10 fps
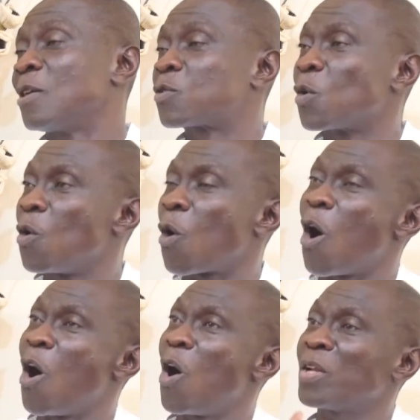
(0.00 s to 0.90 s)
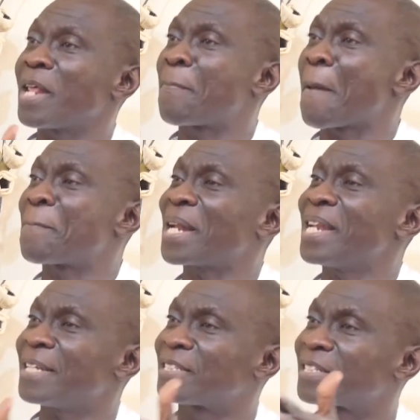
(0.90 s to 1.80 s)
So all the
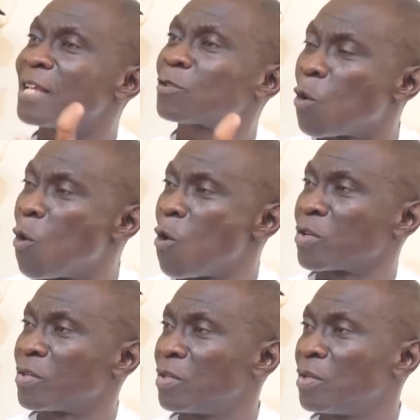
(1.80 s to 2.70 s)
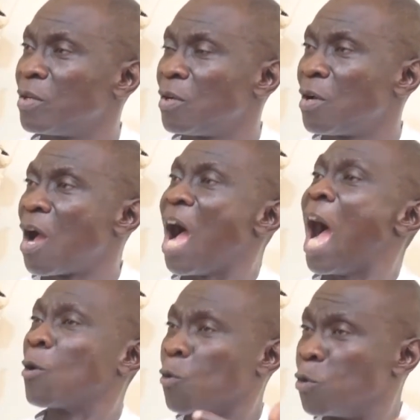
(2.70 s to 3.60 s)
paperless and so on
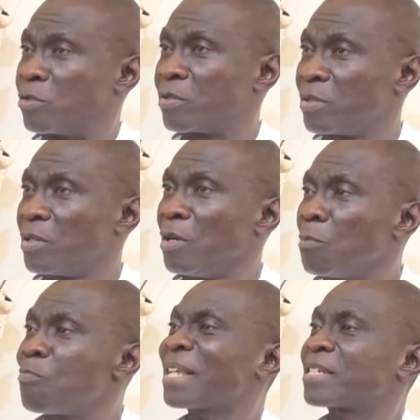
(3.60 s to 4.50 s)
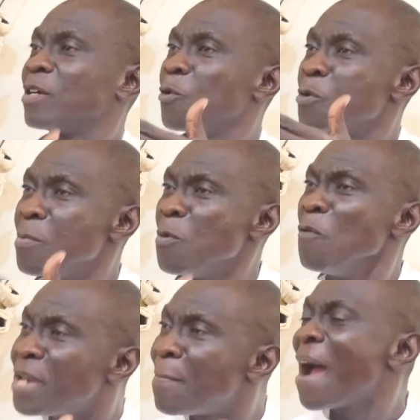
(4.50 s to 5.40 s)
are good. But
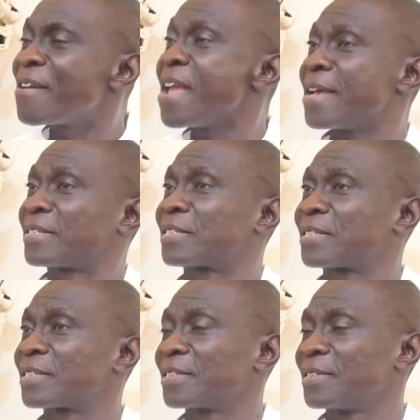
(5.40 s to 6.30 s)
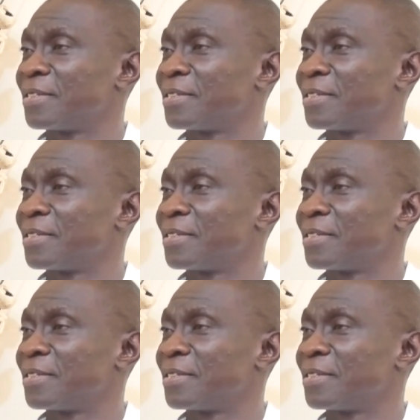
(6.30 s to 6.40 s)
remove the barriers.